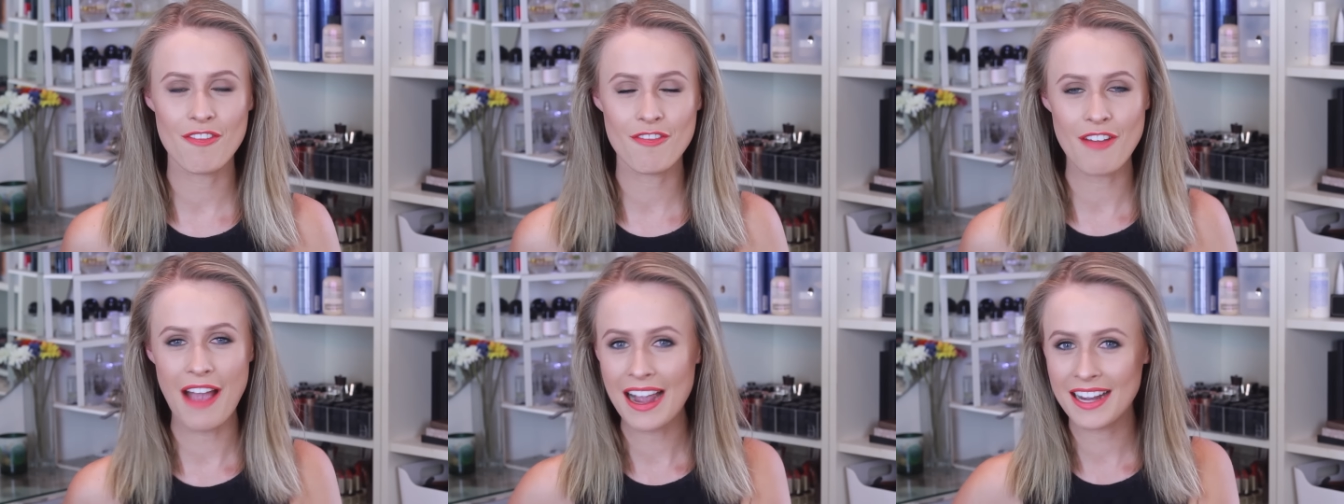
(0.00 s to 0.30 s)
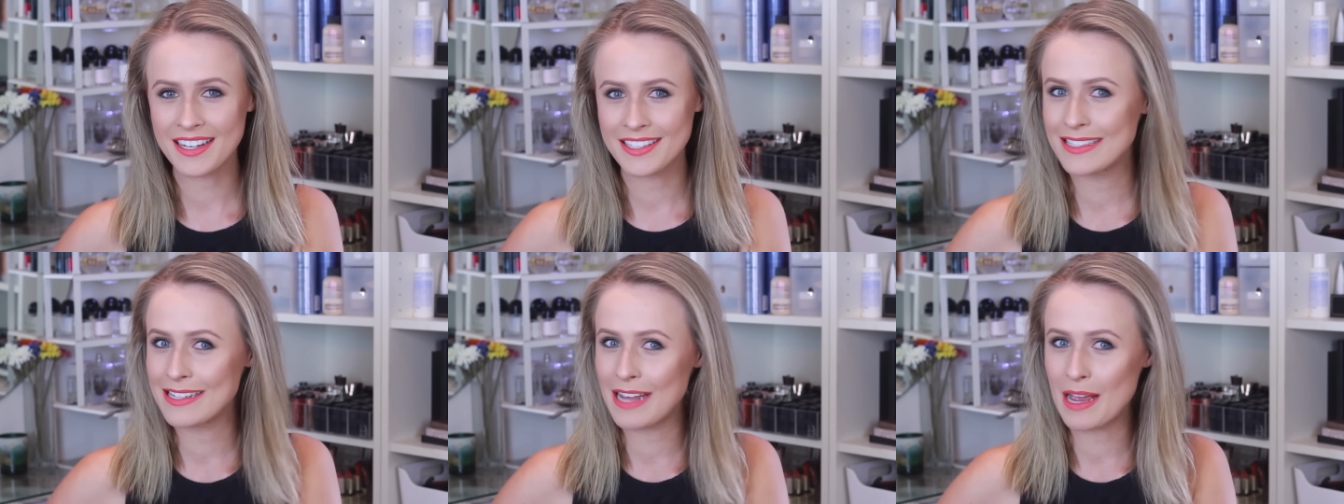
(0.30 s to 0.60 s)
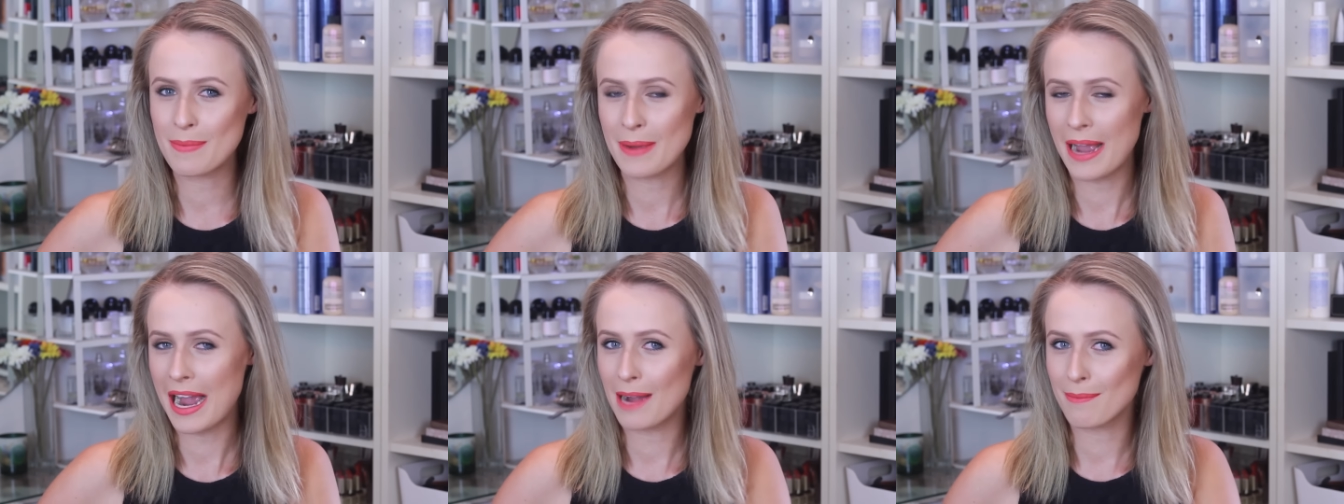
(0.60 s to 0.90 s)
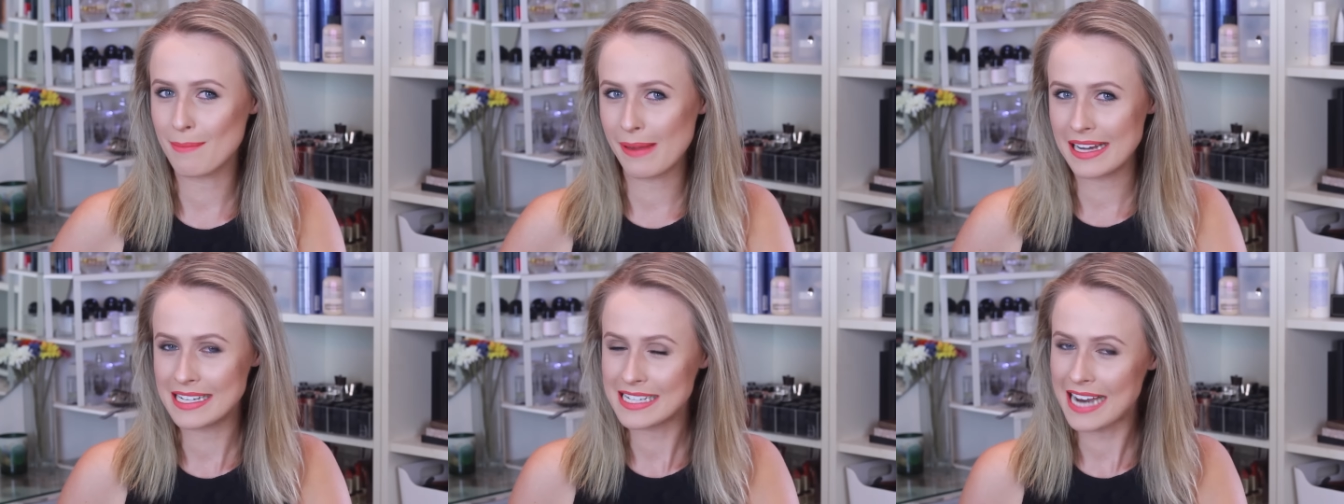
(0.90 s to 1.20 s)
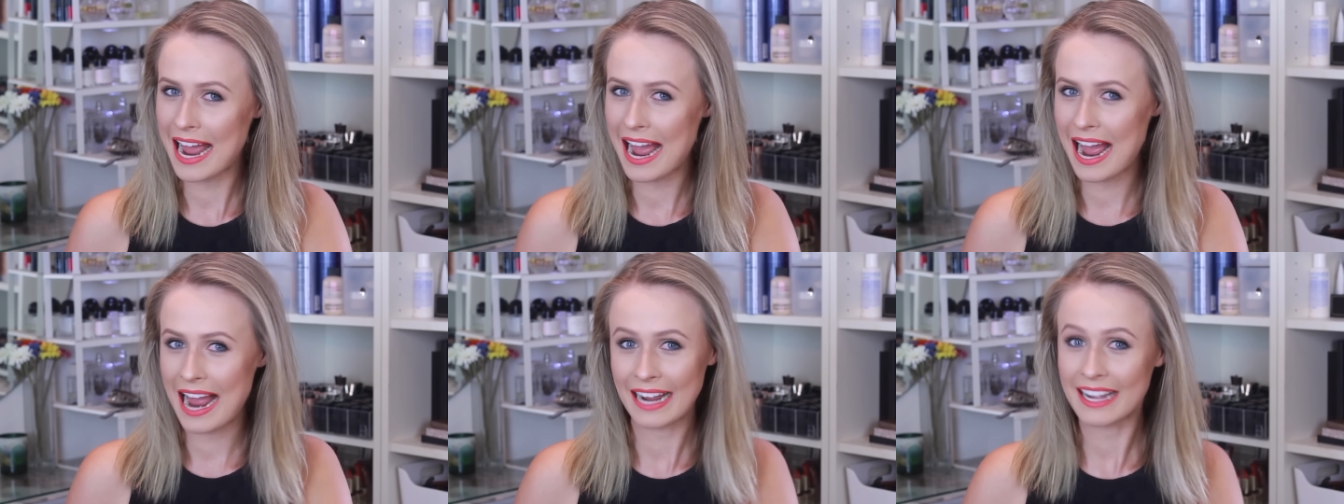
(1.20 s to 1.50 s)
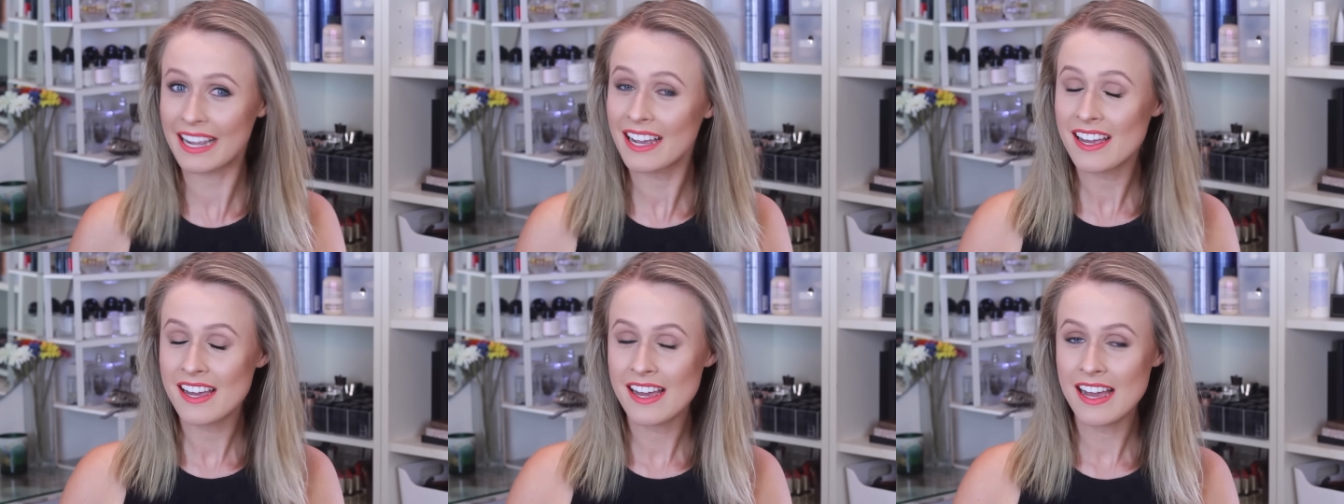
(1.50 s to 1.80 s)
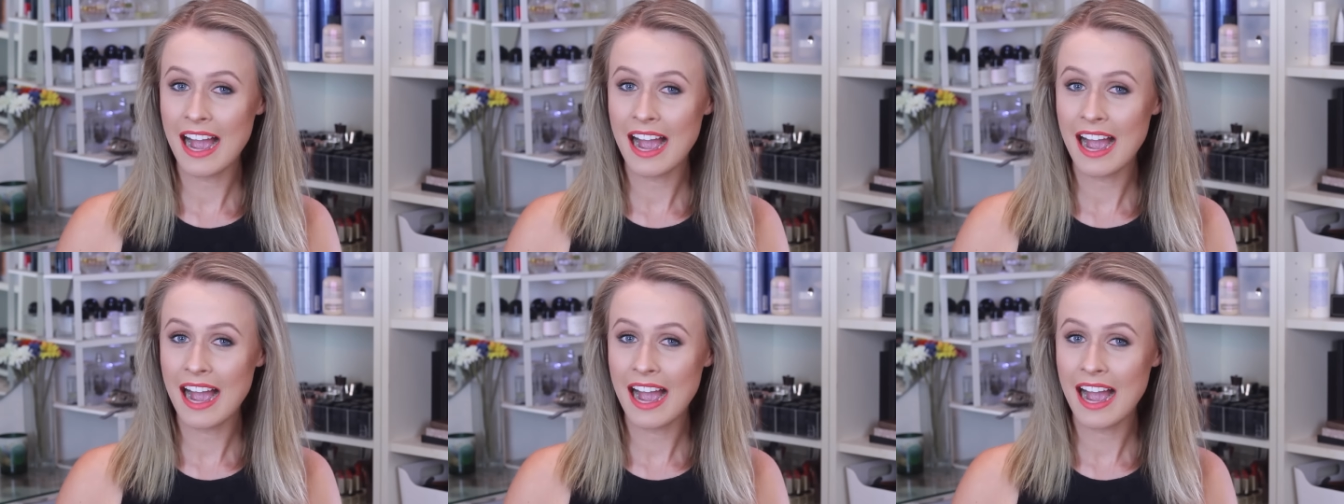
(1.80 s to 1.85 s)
facts about me tag.